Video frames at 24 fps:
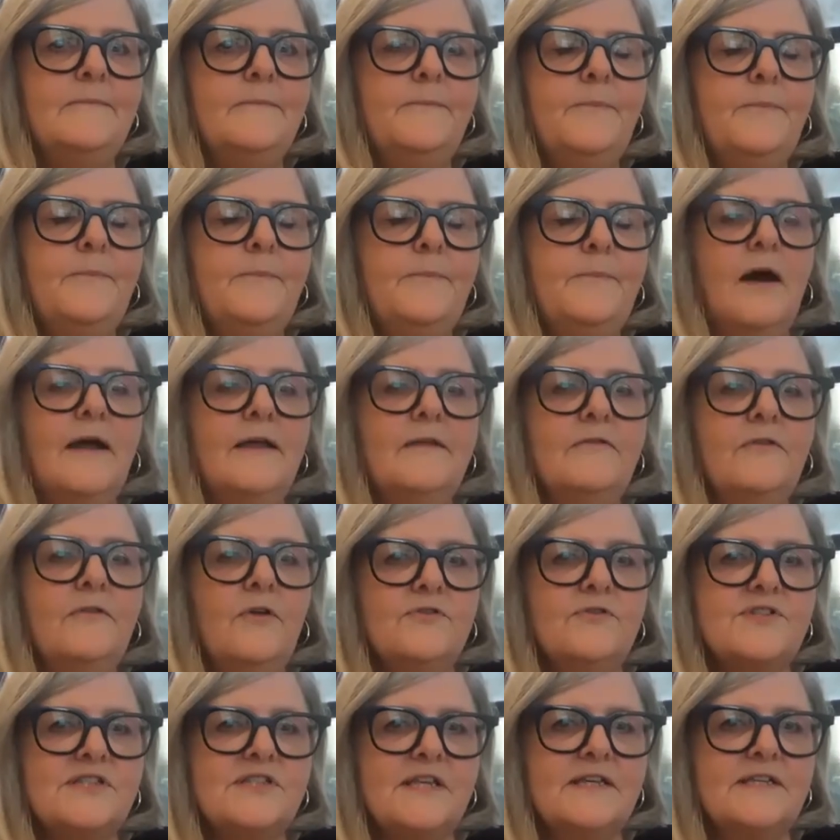by
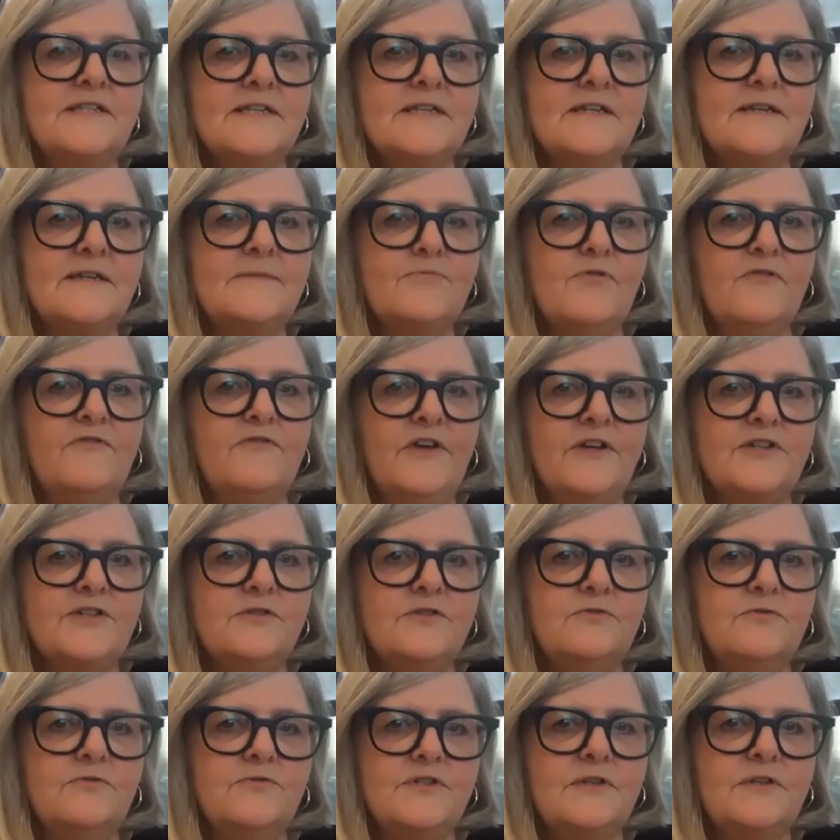those seasoned professionals,